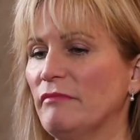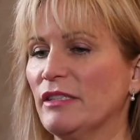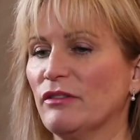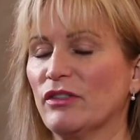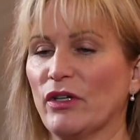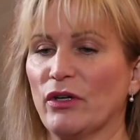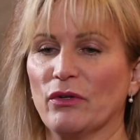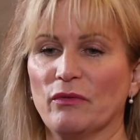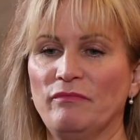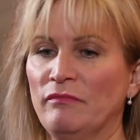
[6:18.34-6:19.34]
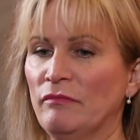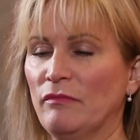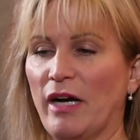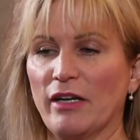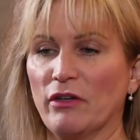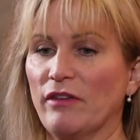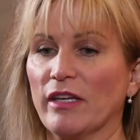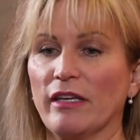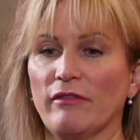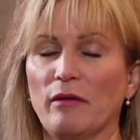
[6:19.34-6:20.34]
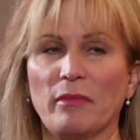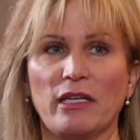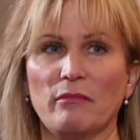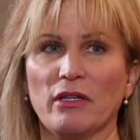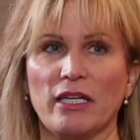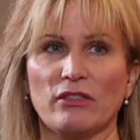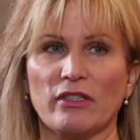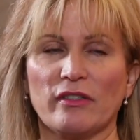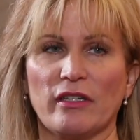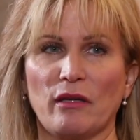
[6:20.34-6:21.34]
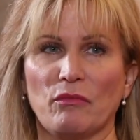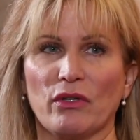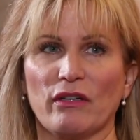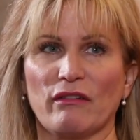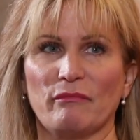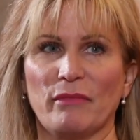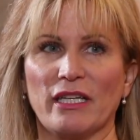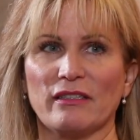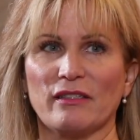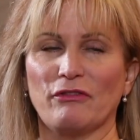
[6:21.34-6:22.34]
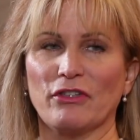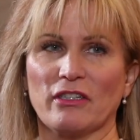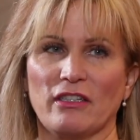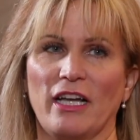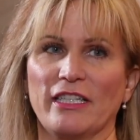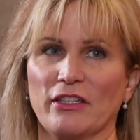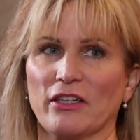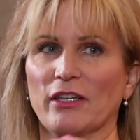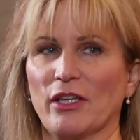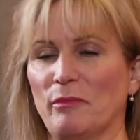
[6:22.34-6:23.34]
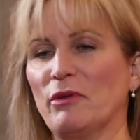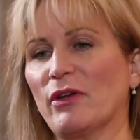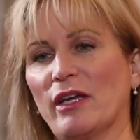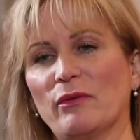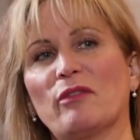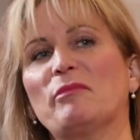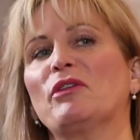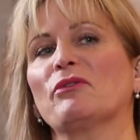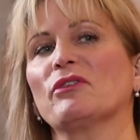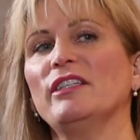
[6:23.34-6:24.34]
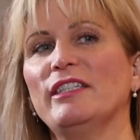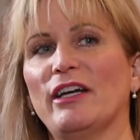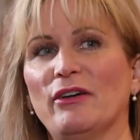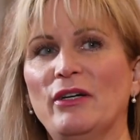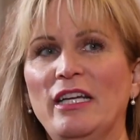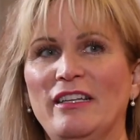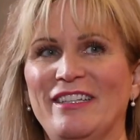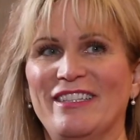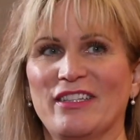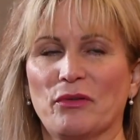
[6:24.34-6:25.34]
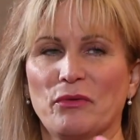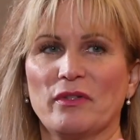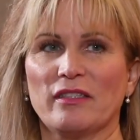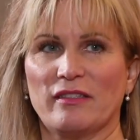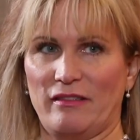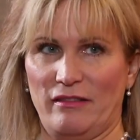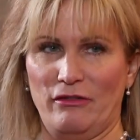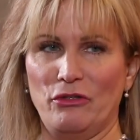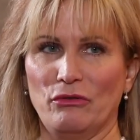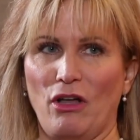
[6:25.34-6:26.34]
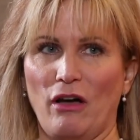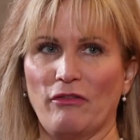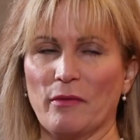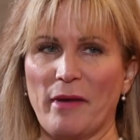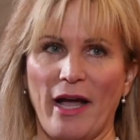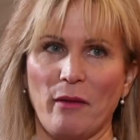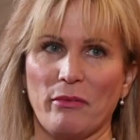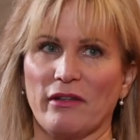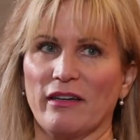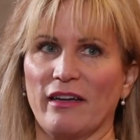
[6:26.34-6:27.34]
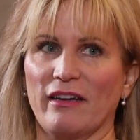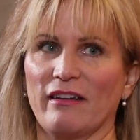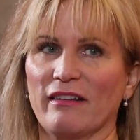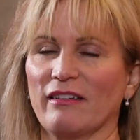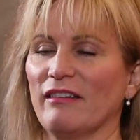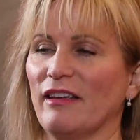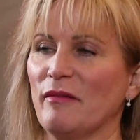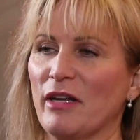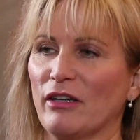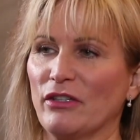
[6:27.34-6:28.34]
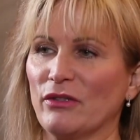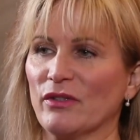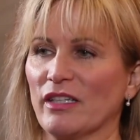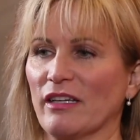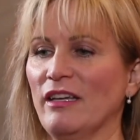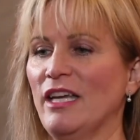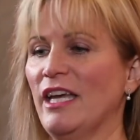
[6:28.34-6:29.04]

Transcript: And so I don't even give out my email address anymore because if you're a client, you're going to communicate with me through Clio, through this new law firm app that I am now using.